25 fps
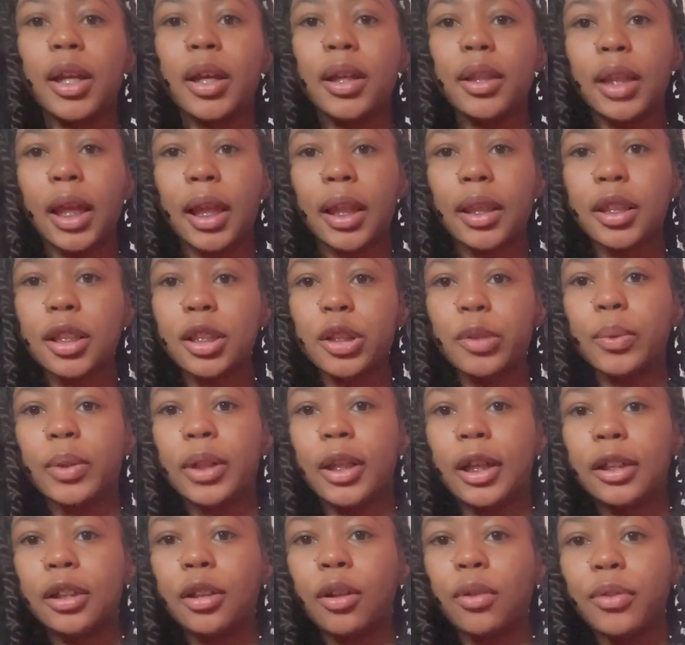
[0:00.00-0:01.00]
Like this one,
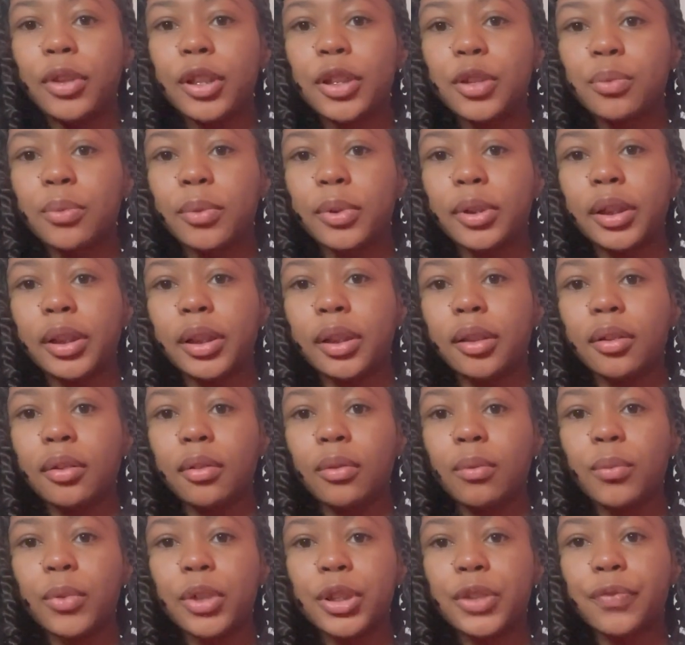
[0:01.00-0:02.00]
I know this one
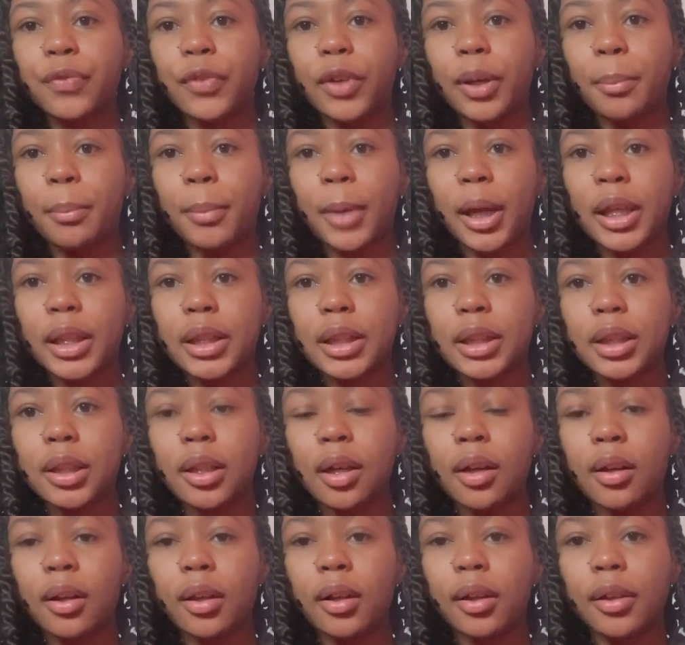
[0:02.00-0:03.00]
was from my
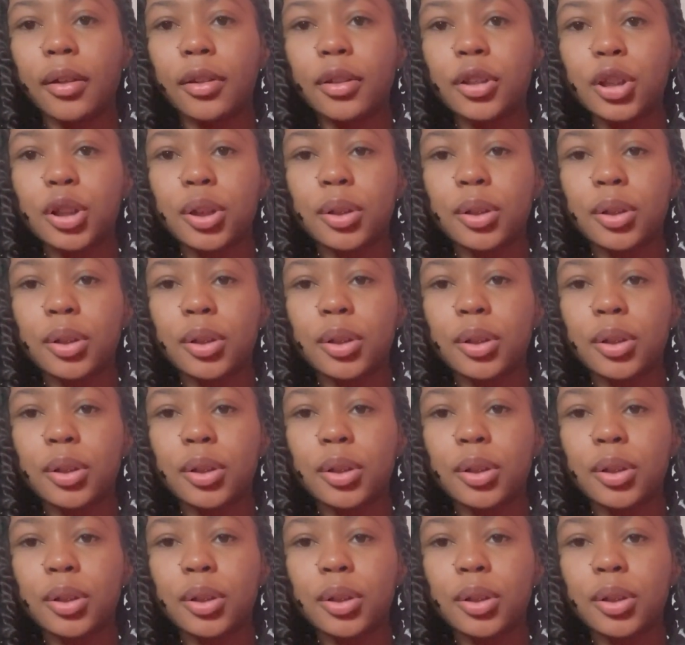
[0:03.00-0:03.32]
uh